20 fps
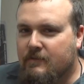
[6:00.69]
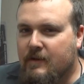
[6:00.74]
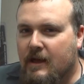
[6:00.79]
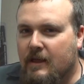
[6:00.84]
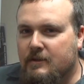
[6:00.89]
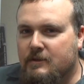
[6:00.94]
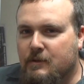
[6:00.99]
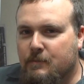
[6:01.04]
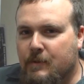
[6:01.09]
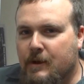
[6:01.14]

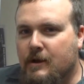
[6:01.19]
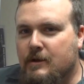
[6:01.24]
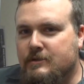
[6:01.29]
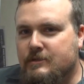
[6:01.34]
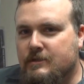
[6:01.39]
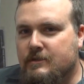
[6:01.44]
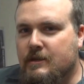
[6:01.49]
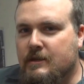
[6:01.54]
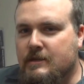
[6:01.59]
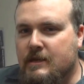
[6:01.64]
valid
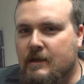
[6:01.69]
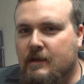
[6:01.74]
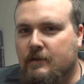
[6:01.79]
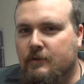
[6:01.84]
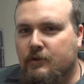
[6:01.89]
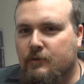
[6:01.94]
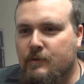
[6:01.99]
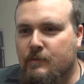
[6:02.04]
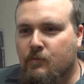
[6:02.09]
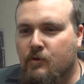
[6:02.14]
comparison. They take a
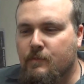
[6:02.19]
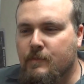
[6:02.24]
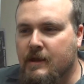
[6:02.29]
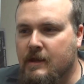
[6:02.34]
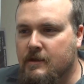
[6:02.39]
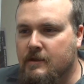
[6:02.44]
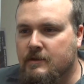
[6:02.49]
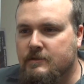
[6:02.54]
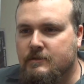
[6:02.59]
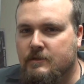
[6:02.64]
little bit more
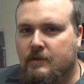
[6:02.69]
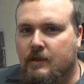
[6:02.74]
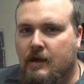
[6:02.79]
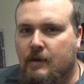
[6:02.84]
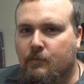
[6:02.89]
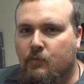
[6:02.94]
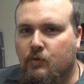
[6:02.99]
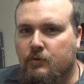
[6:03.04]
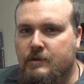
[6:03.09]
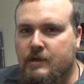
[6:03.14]
maintenance, a
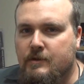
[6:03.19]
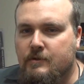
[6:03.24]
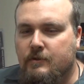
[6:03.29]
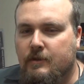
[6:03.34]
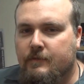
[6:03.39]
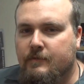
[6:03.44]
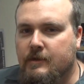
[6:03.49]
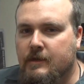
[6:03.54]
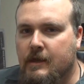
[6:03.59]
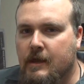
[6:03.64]
lot more tender
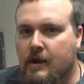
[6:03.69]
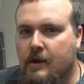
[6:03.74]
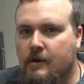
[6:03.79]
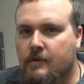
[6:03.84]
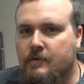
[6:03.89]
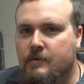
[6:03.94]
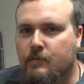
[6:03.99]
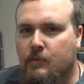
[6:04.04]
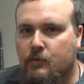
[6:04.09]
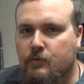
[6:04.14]
loving care
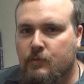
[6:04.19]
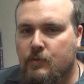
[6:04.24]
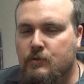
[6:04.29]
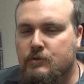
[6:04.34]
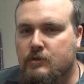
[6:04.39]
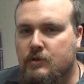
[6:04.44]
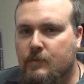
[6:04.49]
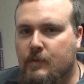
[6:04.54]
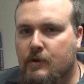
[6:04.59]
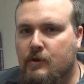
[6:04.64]
than
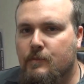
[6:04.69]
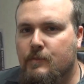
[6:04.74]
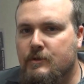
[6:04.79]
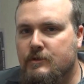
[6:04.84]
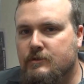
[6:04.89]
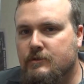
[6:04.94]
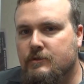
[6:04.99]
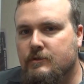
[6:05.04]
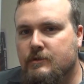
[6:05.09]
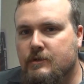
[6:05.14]
most of the modern
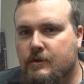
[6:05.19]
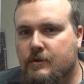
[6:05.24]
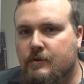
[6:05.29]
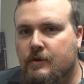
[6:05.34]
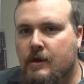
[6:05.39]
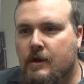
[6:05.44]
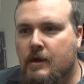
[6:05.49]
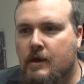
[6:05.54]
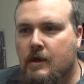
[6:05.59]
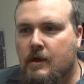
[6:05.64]
pistols do.
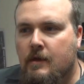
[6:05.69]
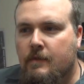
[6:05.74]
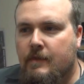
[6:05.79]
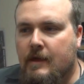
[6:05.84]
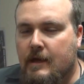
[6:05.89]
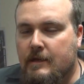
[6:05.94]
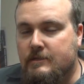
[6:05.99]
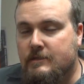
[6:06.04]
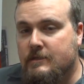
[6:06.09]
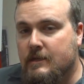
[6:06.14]

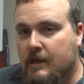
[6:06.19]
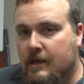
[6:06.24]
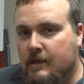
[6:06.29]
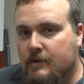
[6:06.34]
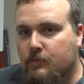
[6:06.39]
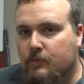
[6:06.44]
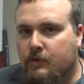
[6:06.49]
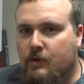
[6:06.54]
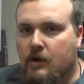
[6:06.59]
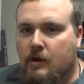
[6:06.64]
That
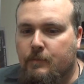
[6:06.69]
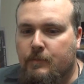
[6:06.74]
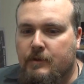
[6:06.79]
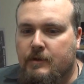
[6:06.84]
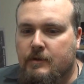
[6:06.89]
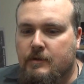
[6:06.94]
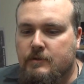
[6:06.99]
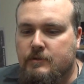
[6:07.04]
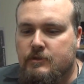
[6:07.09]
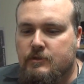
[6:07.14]
said, with
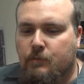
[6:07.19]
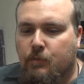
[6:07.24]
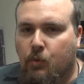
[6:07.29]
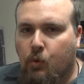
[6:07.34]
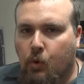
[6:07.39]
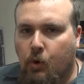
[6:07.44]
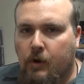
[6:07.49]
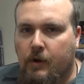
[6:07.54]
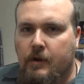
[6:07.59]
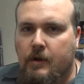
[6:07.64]
competent
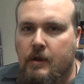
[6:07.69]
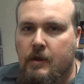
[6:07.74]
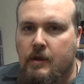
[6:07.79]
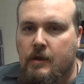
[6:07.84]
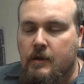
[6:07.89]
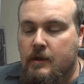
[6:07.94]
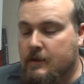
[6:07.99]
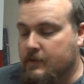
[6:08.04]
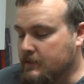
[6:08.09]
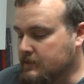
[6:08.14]
support,
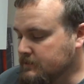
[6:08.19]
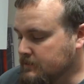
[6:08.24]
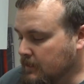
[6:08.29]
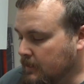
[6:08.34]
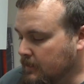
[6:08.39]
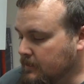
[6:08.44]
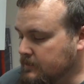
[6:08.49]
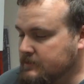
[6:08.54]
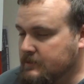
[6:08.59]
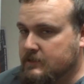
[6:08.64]
and these
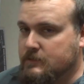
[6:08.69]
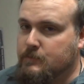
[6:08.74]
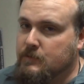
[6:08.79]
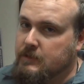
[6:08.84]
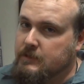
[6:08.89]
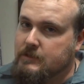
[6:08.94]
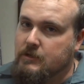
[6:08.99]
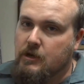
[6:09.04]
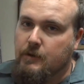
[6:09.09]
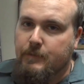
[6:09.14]
guns, as
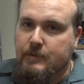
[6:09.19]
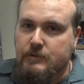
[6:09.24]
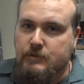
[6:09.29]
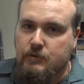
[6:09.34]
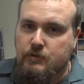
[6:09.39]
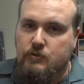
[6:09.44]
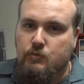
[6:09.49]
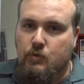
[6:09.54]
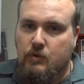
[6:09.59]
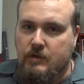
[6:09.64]
military
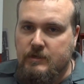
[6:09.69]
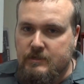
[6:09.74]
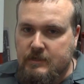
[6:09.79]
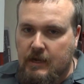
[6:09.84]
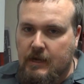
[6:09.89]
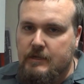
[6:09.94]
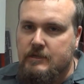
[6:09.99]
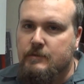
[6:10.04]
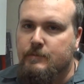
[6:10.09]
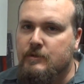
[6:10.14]
pistols, were
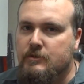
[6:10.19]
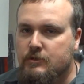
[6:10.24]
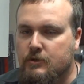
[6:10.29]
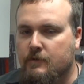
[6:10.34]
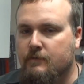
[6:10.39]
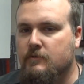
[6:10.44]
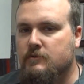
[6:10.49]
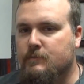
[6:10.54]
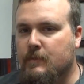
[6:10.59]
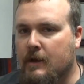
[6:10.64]
designed to be
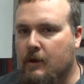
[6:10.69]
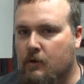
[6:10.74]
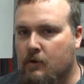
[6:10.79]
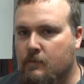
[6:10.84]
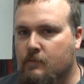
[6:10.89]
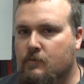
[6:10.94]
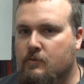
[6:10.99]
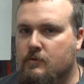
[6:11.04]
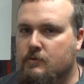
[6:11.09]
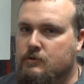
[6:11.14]
serviced by
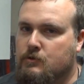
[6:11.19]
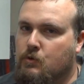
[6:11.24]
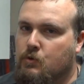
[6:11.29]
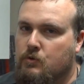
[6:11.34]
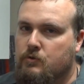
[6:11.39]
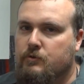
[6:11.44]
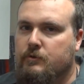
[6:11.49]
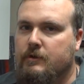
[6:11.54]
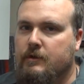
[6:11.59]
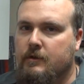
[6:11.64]
armorers
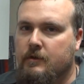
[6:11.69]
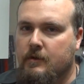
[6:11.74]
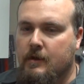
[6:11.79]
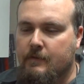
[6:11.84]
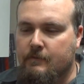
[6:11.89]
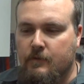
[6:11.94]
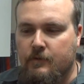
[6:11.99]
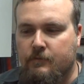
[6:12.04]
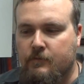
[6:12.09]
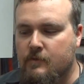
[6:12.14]
quarterly.
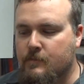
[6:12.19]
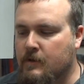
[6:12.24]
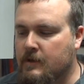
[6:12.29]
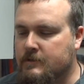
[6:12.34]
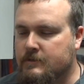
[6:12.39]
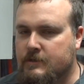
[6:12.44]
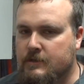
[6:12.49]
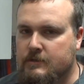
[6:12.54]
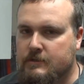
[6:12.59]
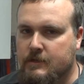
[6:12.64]
Every 3
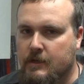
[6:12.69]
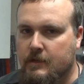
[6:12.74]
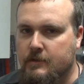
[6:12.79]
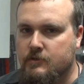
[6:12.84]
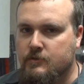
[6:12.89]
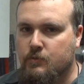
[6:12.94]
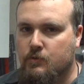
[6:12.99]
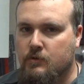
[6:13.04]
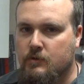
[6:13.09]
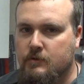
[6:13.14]
months, these
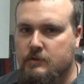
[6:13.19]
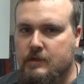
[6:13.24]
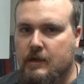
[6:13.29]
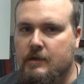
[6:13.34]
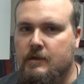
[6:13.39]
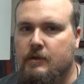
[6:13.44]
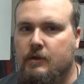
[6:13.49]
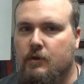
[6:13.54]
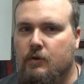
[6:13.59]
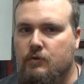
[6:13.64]
guns were
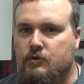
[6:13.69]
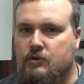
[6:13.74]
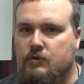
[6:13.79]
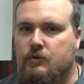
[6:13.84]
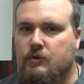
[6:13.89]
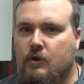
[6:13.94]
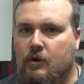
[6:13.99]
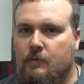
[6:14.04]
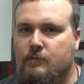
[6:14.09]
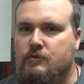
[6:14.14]
designed to go to
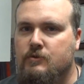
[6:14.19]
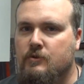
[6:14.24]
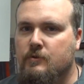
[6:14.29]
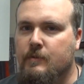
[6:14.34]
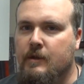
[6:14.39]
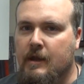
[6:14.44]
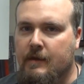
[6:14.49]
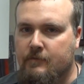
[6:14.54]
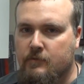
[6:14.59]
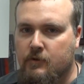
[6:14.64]
the arms room
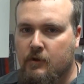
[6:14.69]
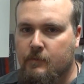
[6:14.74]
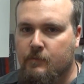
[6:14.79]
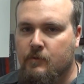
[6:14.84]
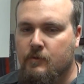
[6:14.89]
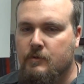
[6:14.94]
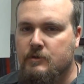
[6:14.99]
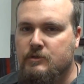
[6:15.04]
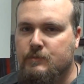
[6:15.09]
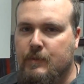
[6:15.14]
and have an
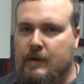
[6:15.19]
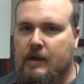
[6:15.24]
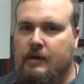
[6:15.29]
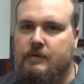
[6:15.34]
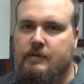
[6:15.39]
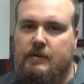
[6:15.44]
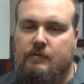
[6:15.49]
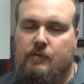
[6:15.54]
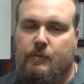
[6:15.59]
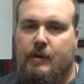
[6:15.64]
armorer
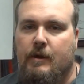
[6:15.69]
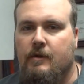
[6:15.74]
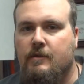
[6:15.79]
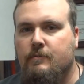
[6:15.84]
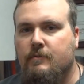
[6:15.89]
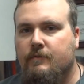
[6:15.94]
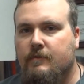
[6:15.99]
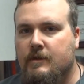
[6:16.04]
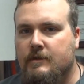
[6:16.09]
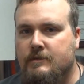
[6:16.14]
inspect and repair
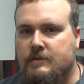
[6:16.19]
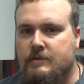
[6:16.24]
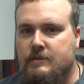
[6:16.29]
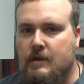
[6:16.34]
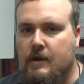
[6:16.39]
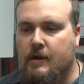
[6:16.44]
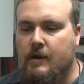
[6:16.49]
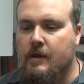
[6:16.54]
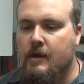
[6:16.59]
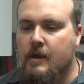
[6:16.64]
them if
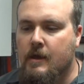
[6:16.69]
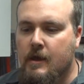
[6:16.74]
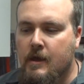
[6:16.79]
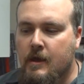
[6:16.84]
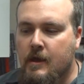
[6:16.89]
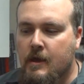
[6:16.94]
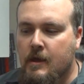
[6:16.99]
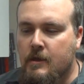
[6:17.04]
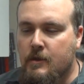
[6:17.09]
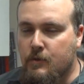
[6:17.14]
necessary.
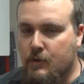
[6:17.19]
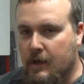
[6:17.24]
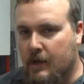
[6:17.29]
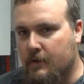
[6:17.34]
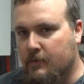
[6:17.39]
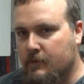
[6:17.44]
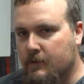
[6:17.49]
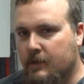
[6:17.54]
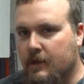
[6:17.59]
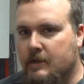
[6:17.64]
You got
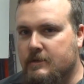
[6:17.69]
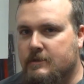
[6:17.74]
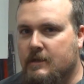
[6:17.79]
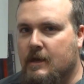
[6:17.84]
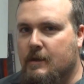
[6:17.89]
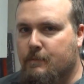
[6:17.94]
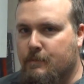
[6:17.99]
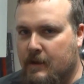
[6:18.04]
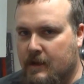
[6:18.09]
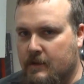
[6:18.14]
to realize
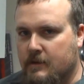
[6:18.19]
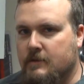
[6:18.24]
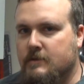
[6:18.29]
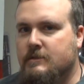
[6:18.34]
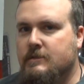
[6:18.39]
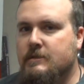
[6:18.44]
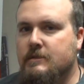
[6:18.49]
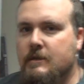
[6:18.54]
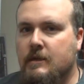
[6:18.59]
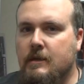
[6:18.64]
that.
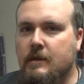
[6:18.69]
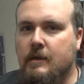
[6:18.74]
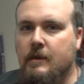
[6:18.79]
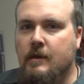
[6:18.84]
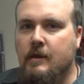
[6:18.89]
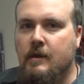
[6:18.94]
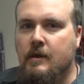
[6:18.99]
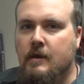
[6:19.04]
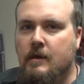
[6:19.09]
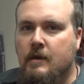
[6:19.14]
Maintenance is key.
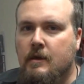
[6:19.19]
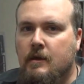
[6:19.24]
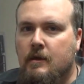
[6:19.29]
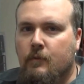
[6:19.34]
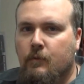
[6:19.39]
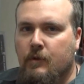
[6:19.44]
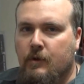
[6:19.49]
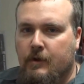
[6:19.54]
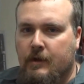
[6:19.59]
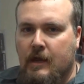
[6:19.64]

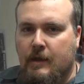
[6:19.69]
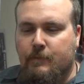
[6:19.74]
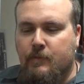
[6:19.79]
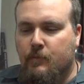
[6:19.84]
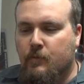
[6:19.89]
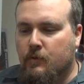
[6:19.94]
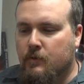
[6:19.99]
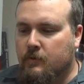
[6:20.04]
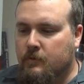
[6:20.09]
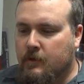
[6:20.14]
We are
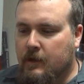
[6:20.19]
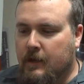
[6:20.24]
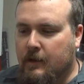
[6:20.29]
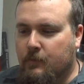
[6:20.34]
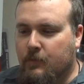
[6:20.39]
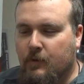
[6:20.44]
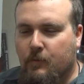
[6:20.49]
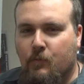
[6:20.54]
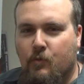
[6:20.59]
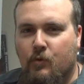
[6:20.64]
capable,
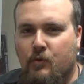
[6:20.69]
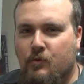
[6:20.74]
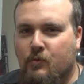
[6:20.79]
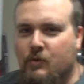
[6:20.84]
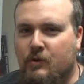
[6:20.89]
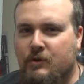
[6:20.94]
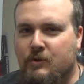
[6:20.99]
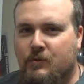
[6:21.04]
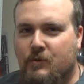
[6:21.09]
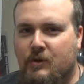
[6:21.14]
and we are more than
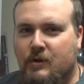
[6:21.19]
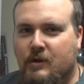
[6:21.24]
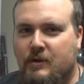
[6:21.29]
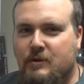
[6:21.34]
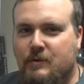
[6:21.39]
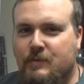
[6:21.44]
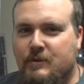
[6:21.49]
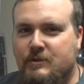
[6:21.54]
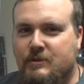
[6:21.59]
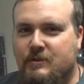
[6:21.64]
willing to work on
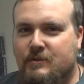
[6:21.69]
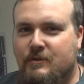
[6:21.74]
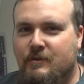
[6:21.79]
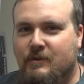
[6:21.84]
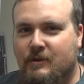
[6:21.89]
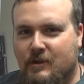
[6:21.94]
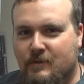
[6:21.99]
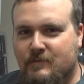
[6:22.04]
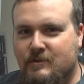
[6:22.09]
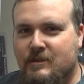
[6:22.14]
your pistol.
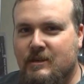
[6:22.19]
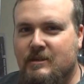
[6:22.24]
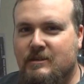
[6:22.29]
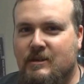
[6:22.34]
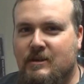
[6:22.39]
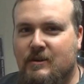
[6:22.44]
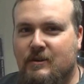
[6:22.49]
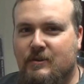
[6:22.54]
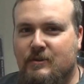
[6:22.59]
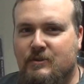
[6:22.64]
Come see us
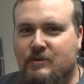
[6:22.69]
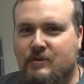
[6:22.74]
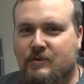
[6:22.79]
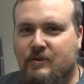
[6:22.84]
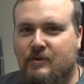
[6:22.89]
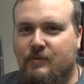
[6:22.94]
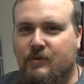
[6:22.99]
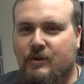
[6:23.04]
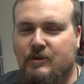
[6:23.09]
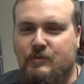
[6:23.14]
here at the
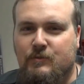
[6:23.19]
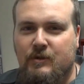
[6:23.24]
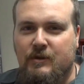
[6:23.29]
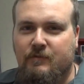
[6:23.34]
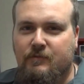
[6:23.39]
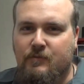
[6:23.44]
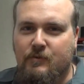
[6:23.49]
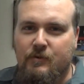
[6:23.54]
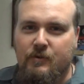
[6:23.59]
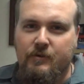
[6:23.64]
store. We're at
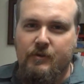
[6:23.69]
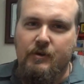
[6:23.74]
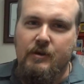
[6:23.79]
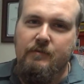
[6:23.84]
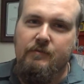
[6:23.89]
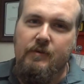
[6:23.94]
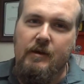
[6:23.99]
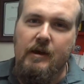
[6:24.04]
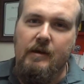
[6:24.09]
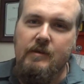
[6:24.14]

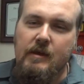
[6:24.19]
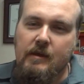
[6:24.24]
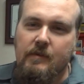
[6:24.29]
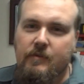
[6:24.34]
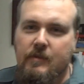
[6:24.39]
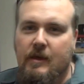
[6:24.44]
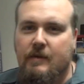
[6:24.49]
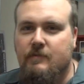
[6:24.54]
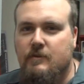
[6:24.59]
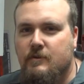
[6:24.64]
2435
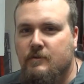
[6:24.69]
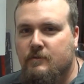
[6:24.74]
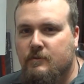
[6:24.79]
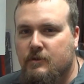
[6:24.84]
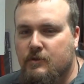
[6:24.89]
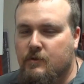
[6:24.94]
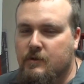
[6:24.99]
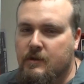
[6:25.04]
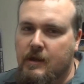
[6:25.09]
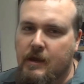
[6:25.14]
8th Avenue,
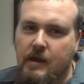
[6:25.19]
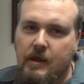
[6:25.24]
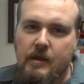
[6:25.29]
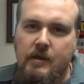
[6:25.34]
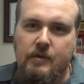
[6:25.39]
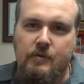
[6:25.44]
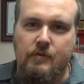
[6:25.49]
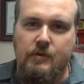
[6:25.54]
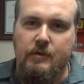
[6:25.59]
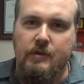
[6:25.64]
Unit
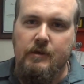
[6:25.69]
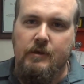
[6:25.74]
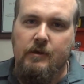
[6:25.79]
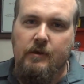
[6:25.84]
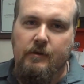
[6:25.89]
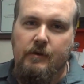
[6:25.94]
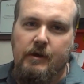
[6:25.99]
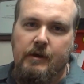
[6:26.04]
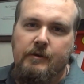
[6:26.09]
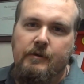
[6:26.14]
A, Greeley,
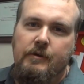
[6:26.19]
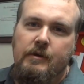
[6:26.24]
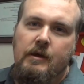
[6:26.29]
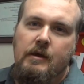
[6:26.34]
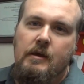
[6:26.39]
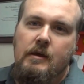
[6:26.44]
Colorado.